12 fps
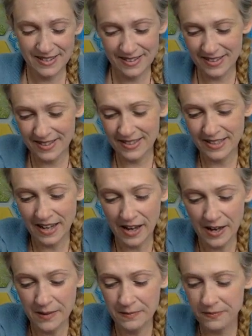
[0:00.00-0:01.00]
in
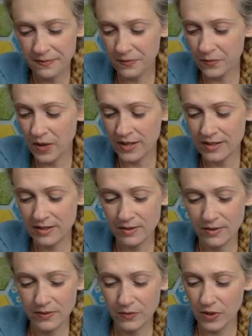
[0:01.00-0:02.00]
time when you
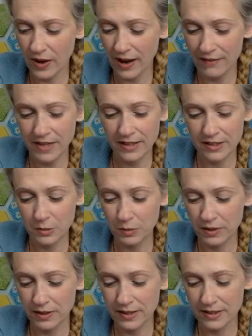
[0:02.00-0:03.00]
have that experience